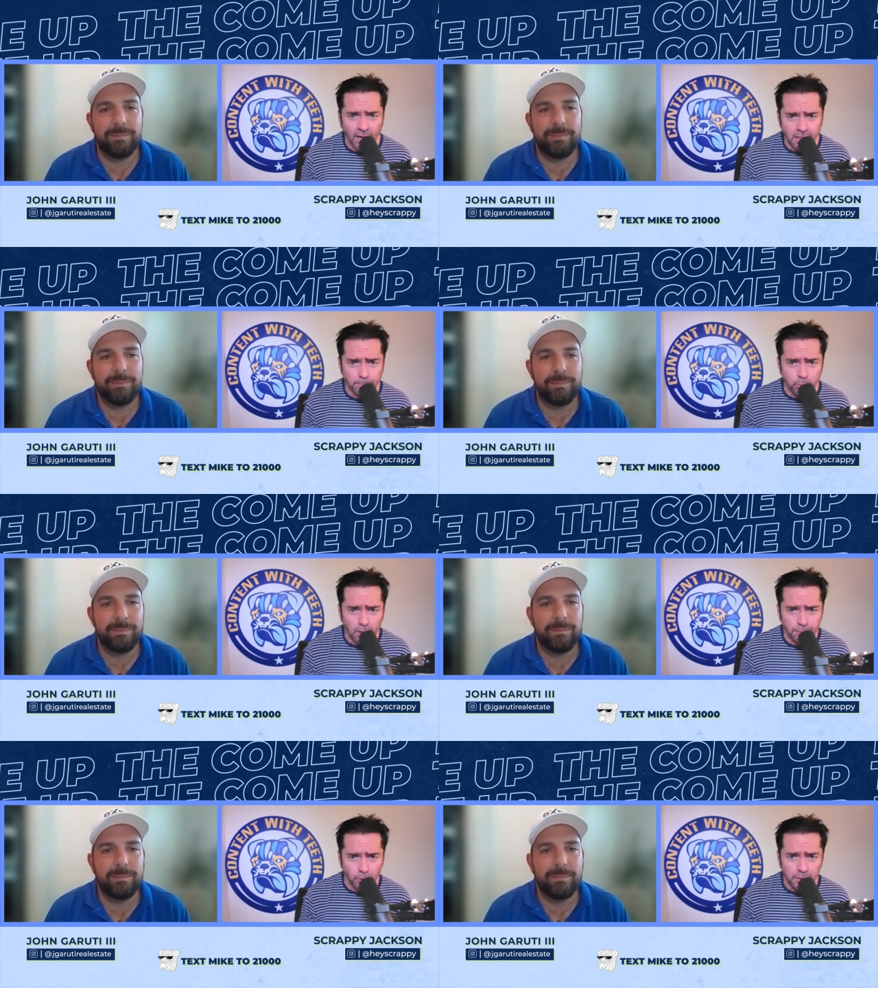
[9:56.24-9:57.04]
Speaker 1: I could have
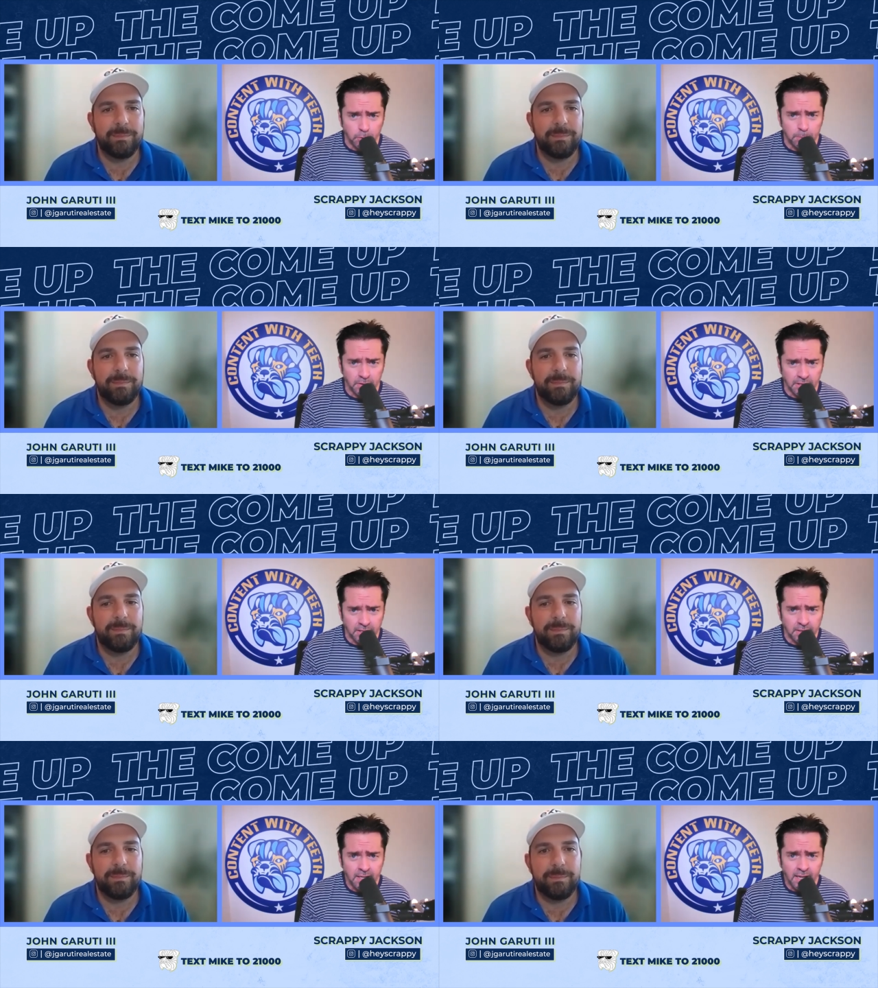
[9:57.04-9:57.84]
bought for under $1
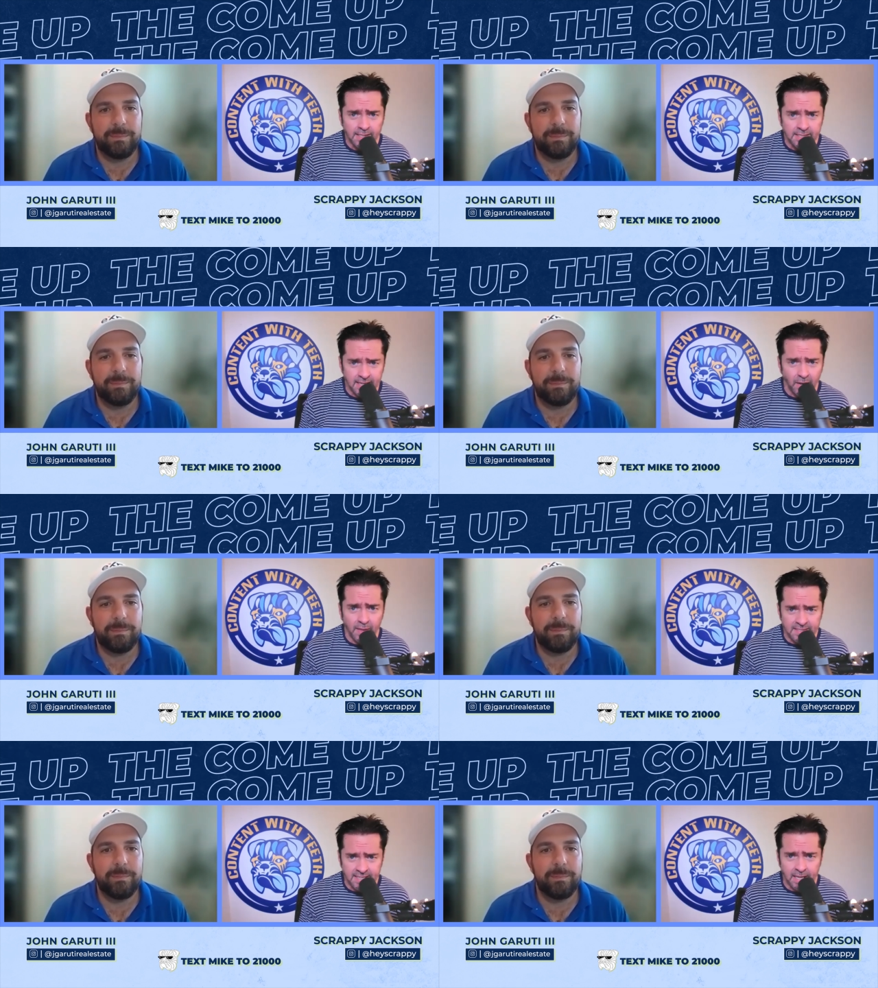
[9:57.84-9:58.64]
million and sell
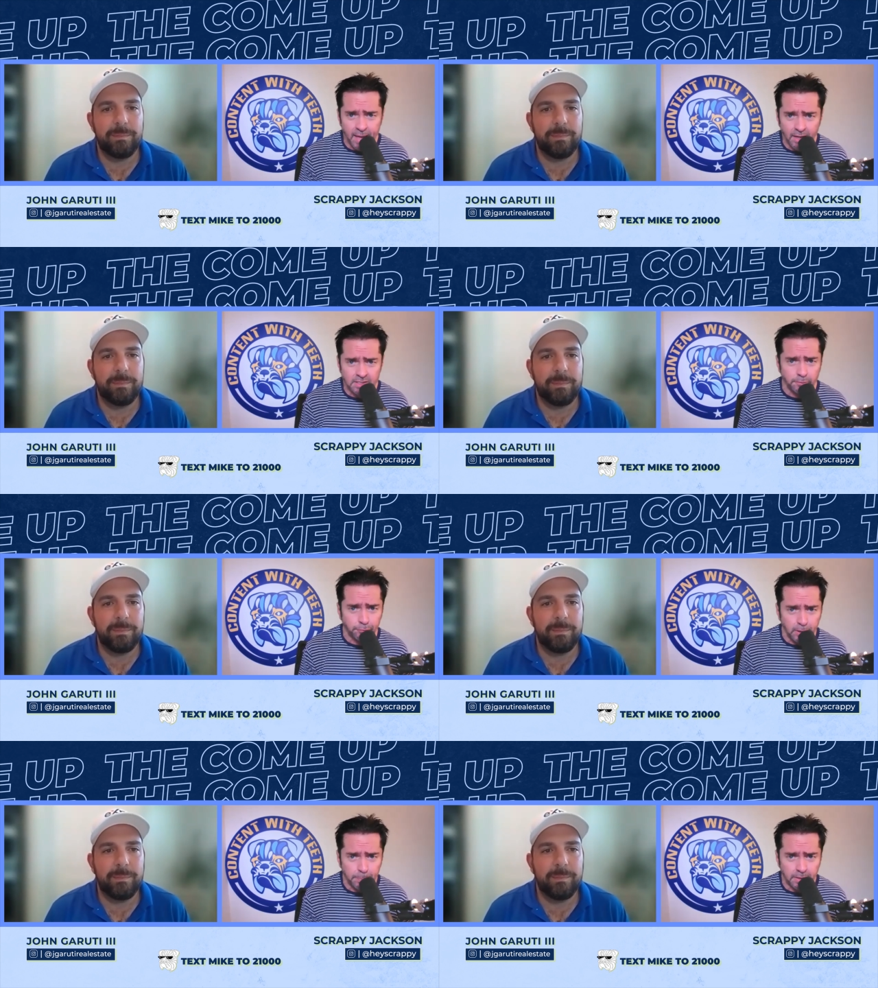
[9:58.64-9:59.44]
that same house and
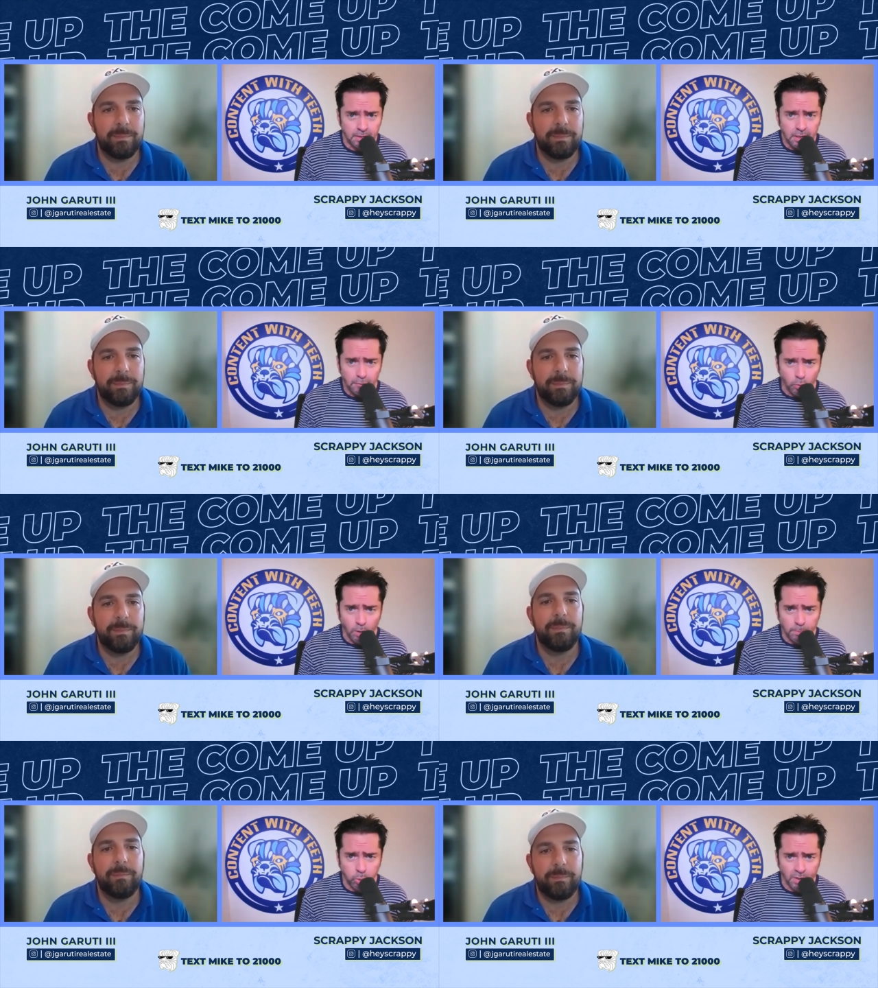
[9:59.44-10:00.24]
flip it for
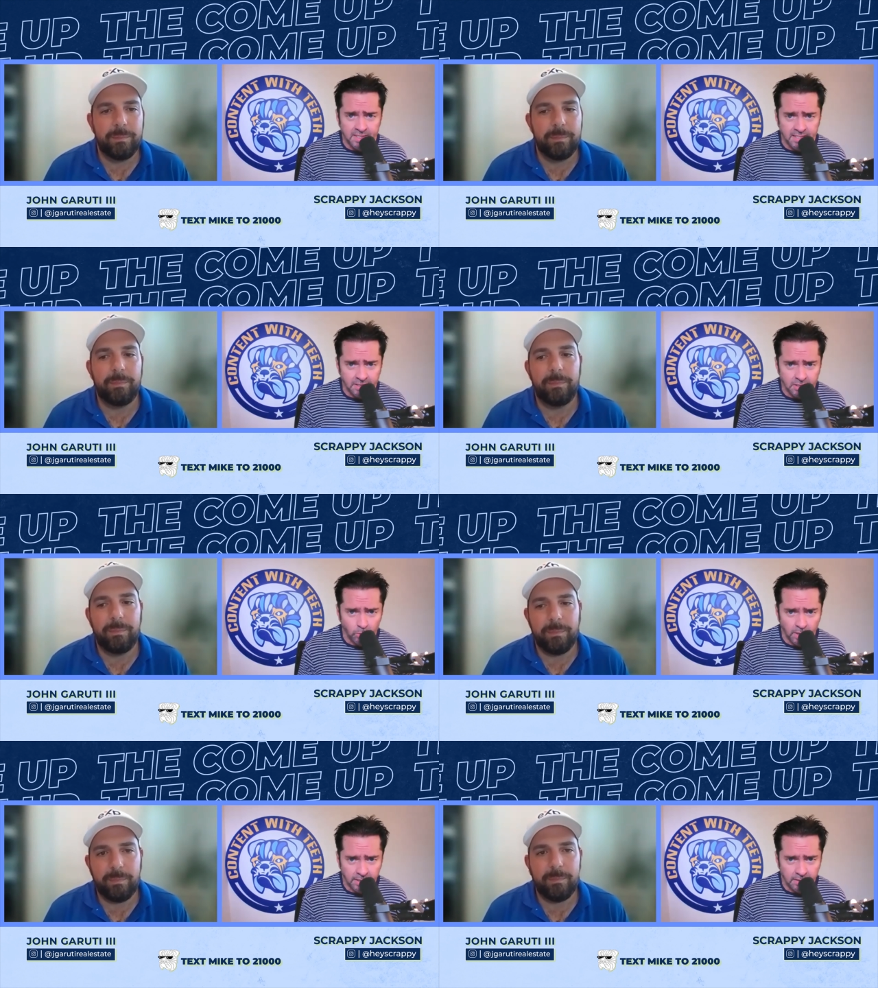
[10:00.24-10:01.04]
1.6
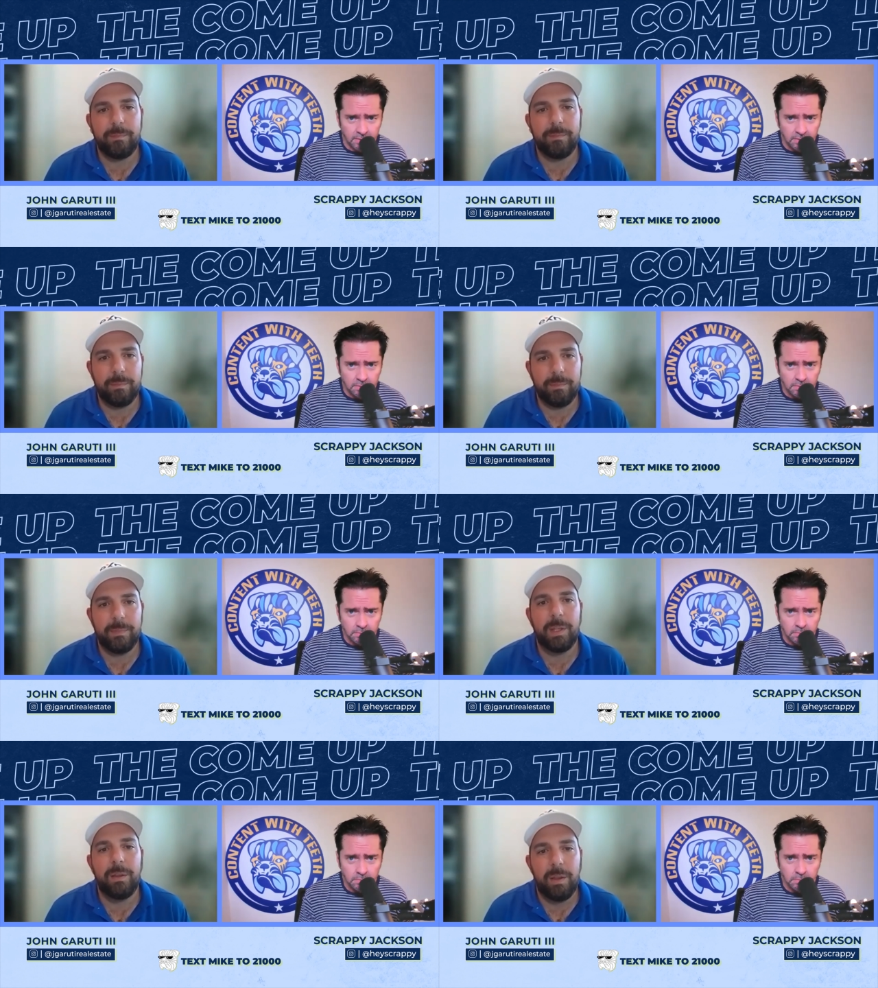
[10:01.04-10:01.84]
already?
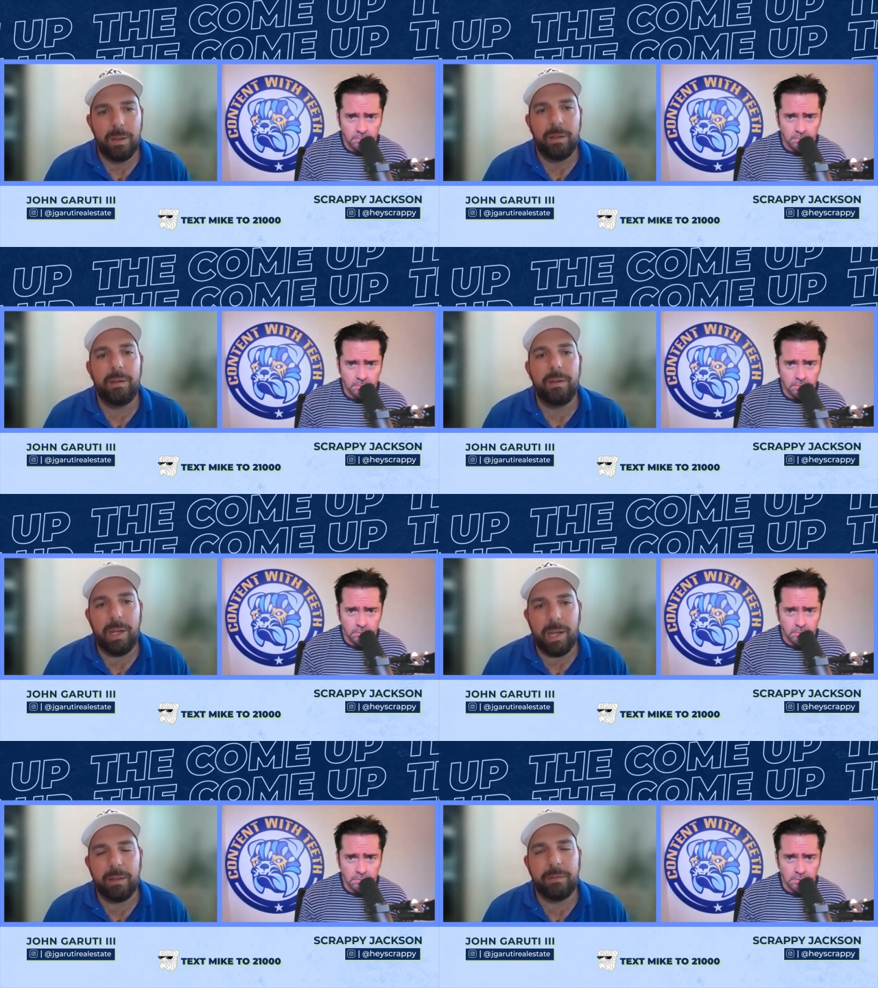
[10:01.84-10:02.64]

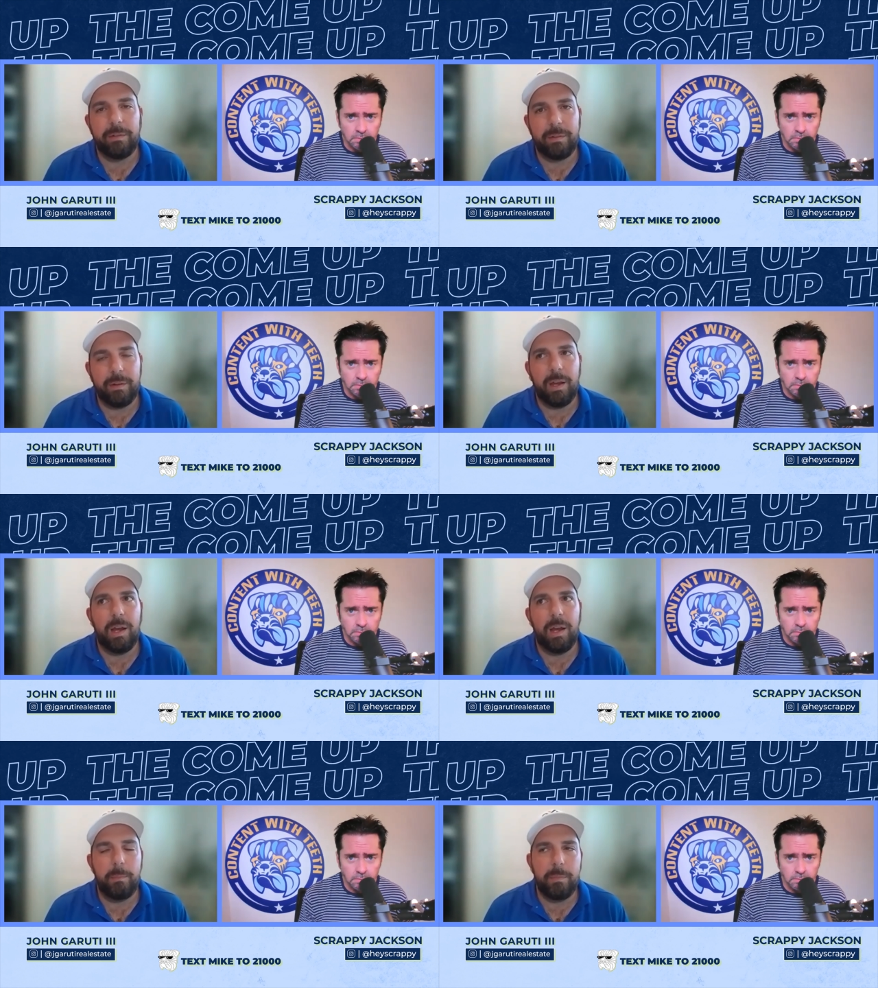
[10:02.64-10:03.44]
Speaker 2: Yes.
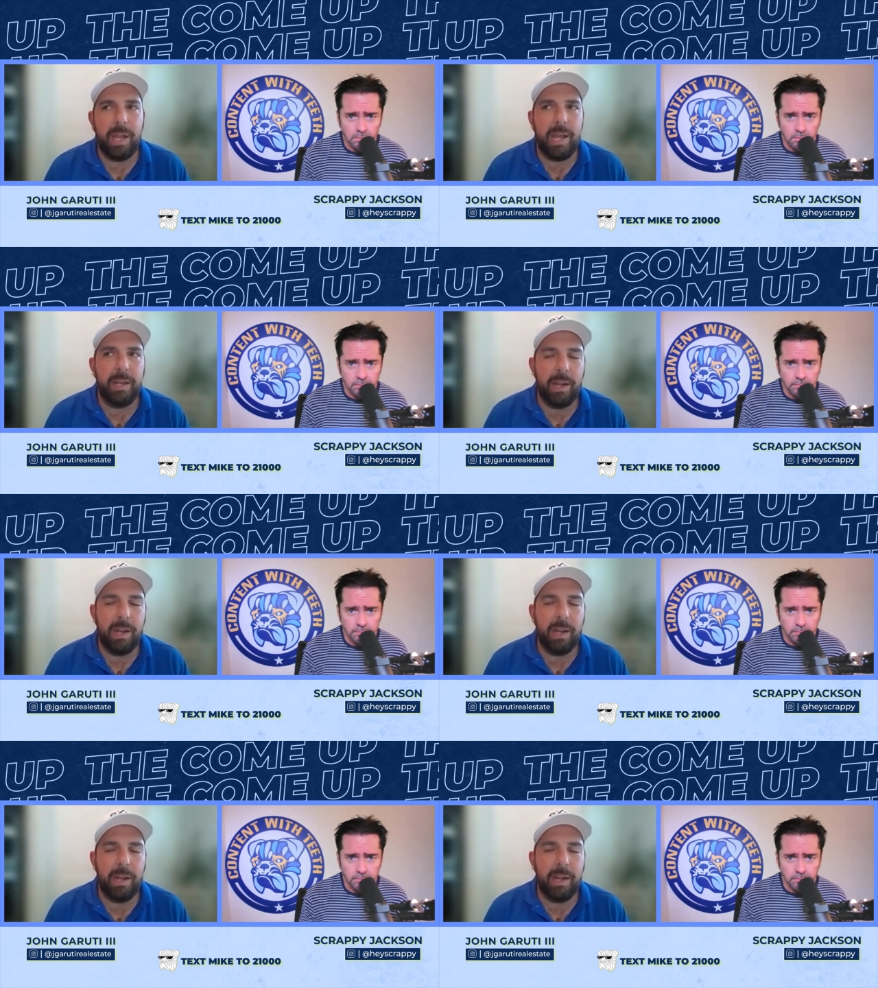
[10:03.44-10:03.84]
That